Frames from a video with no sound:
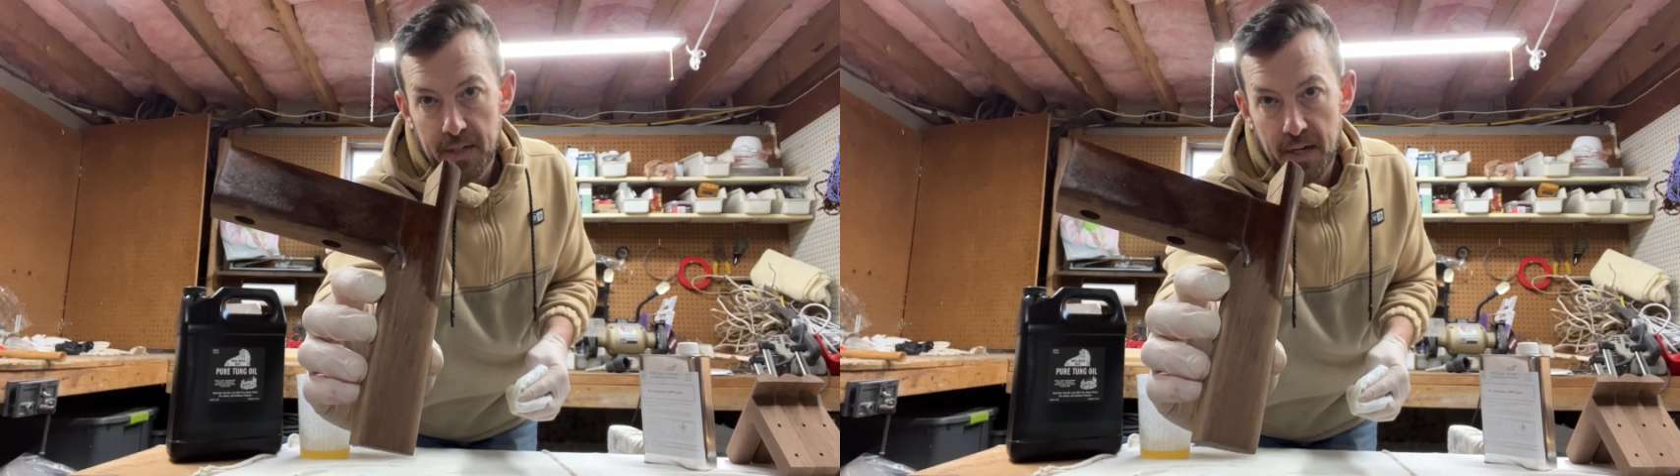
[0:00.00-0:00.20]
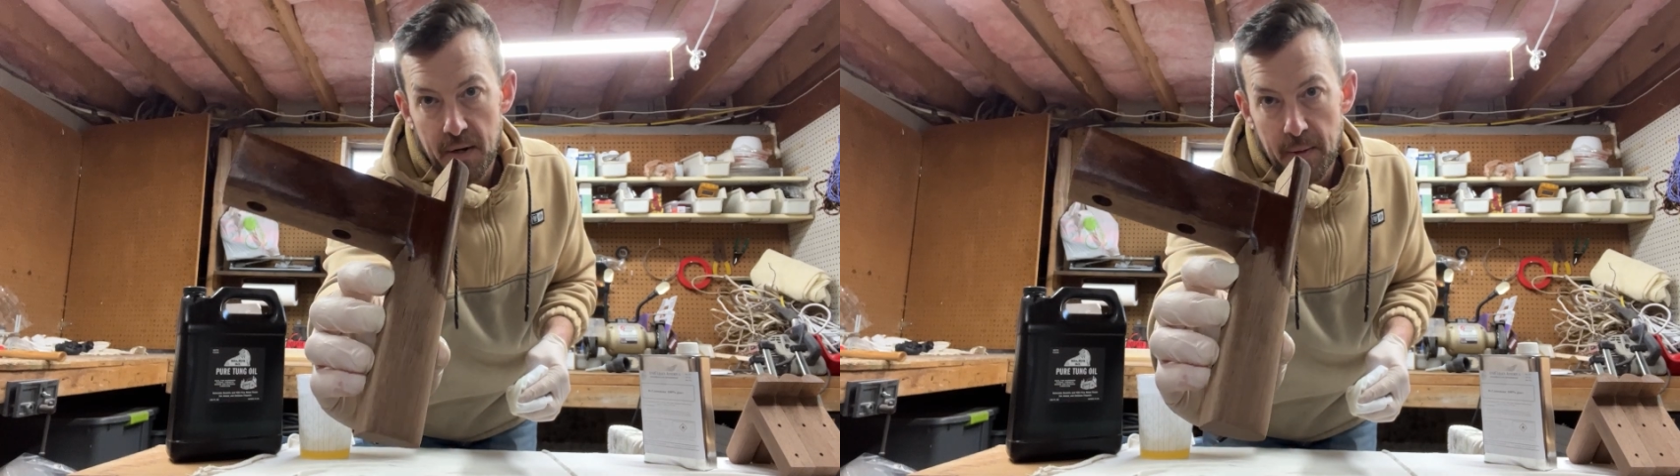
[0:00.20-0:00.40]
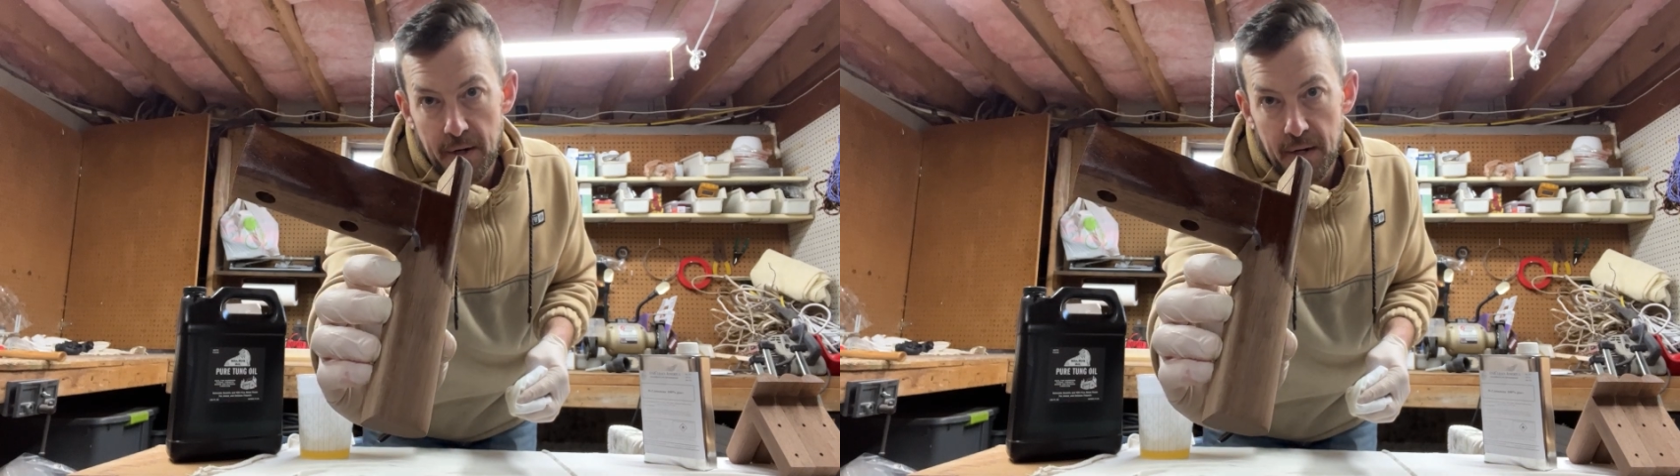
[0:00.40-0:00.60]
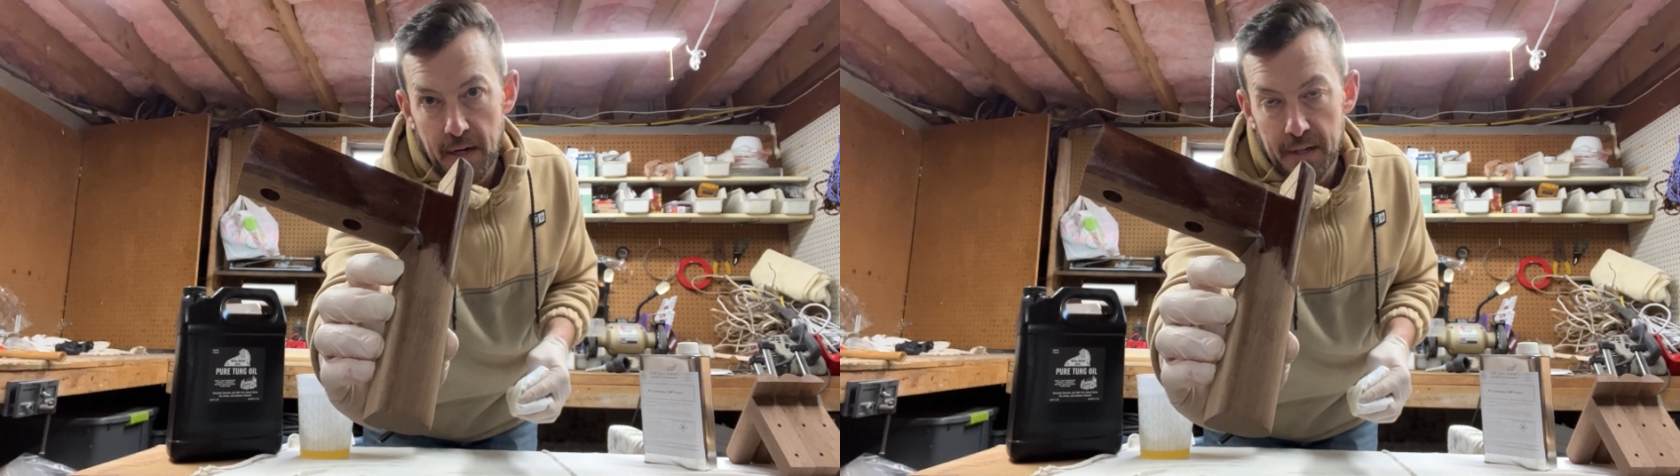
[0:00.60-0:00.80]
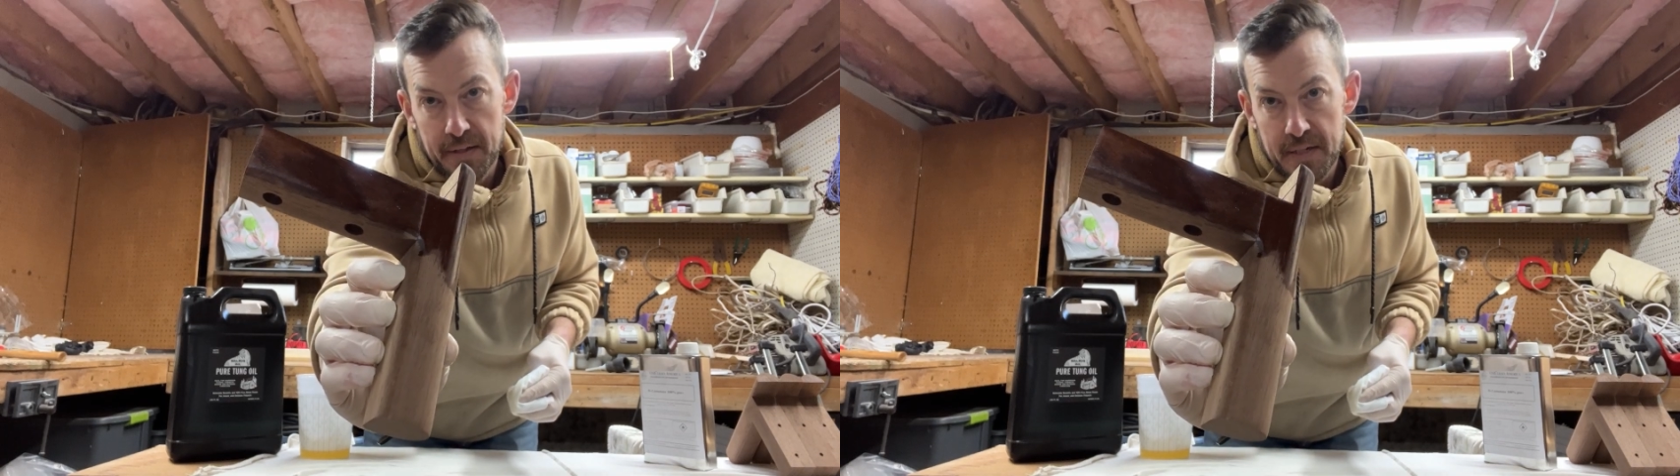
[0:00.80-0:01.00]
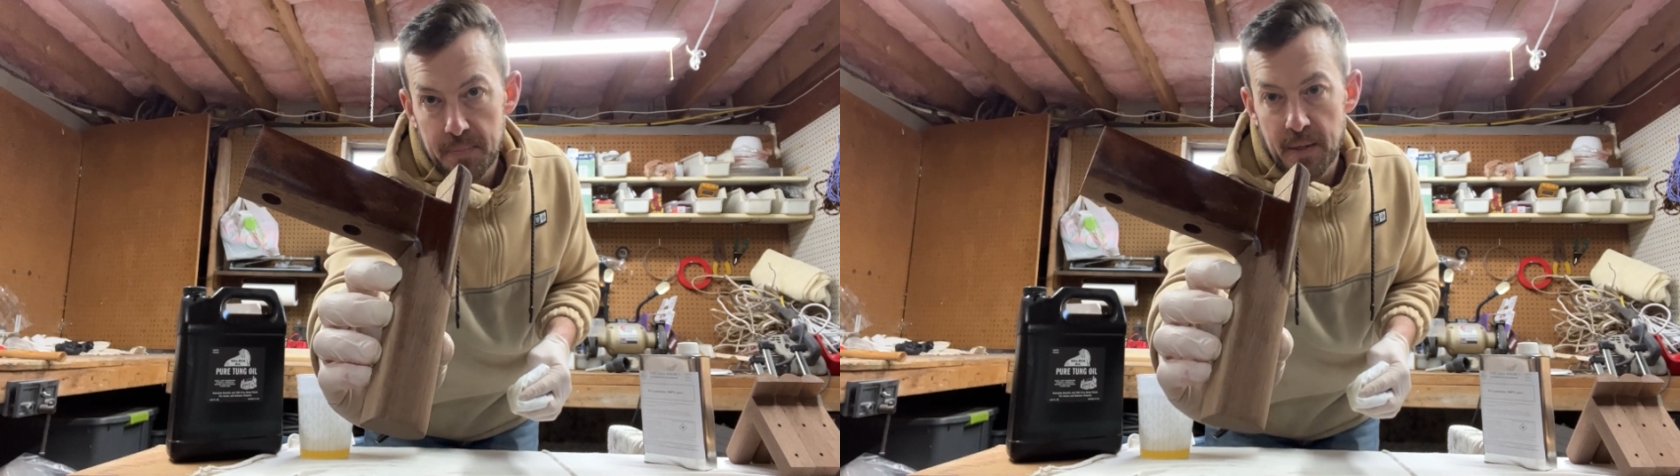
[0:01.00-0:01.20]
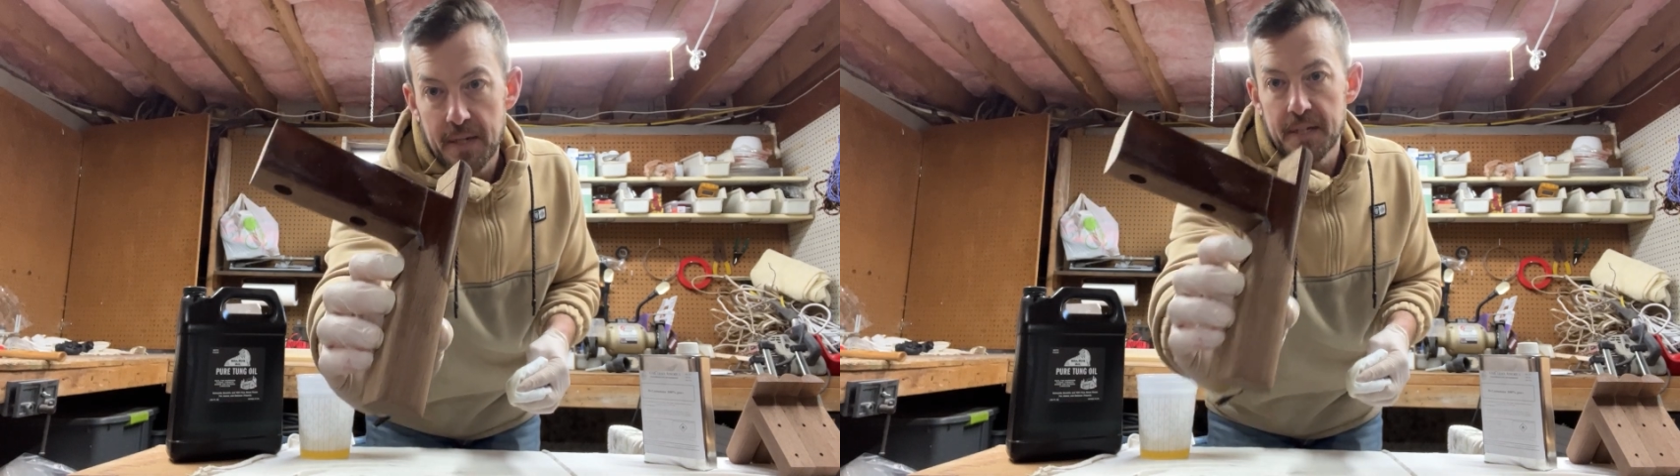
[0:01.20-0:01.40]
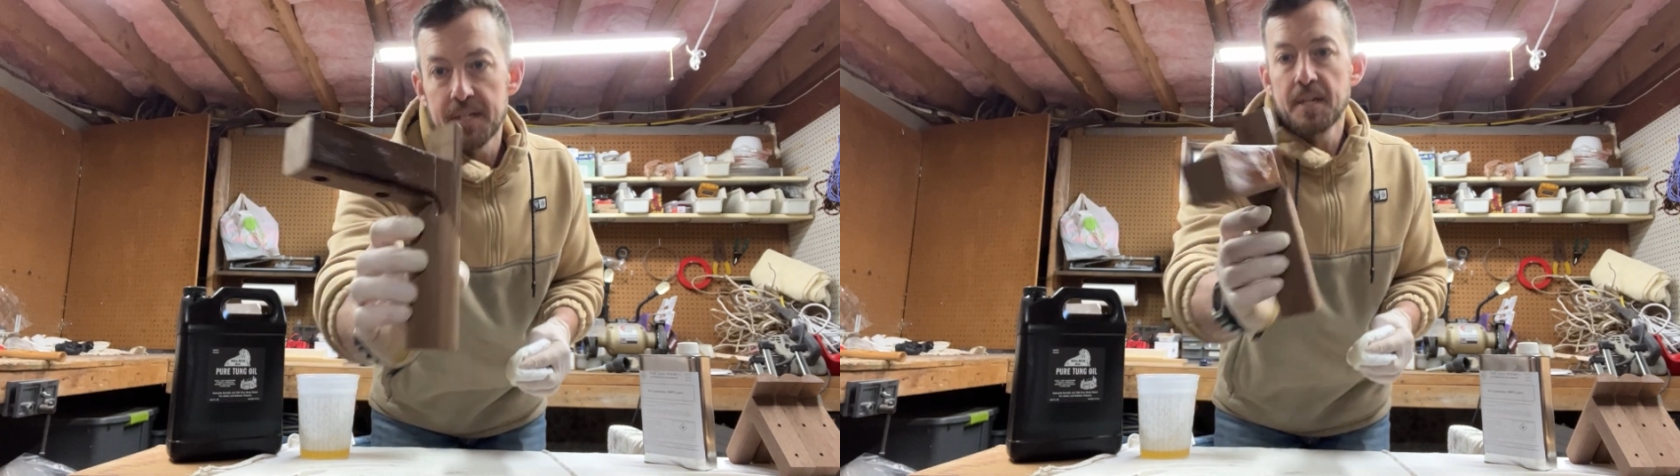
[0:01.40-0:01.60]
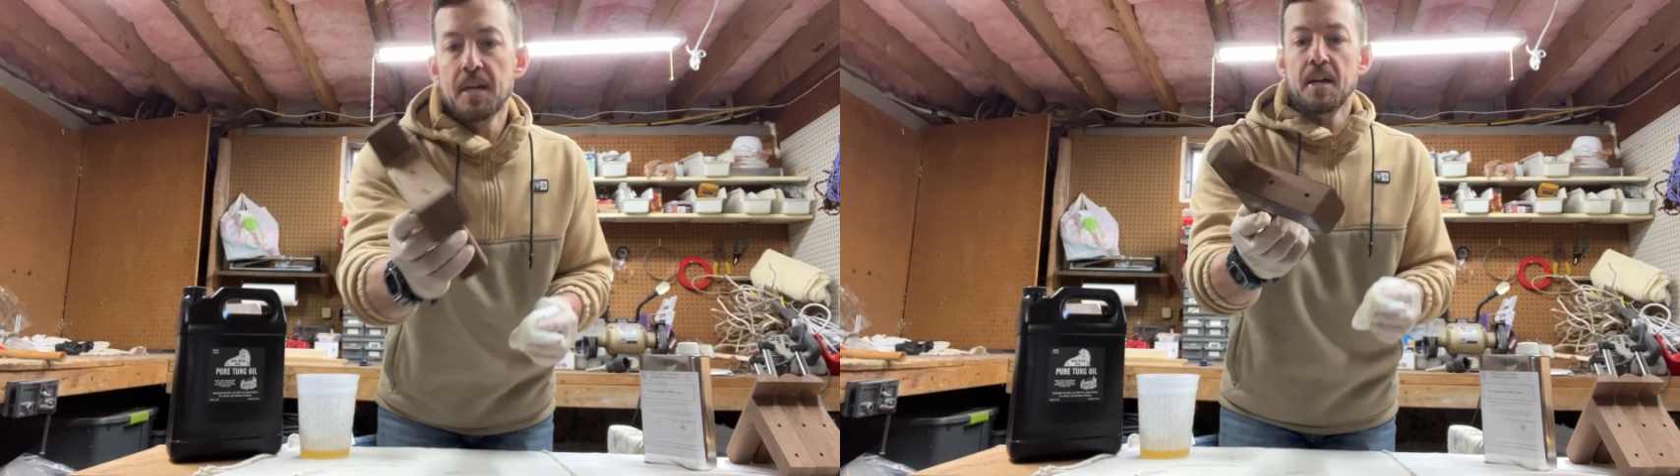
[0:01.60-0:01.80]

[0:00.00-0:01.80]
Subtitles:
to come out on this piece.